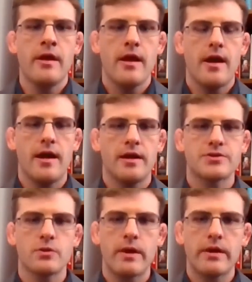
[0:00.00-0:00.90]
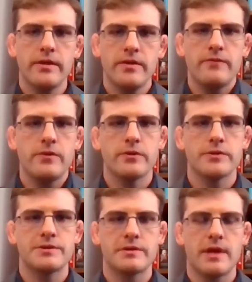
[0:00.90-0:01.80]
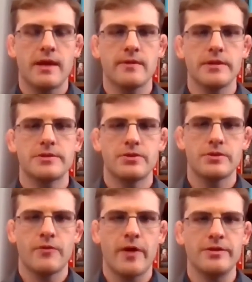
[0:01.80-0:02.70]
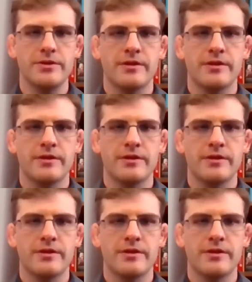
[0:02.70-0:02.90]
Uh, so where can the viewers and the listeners find you?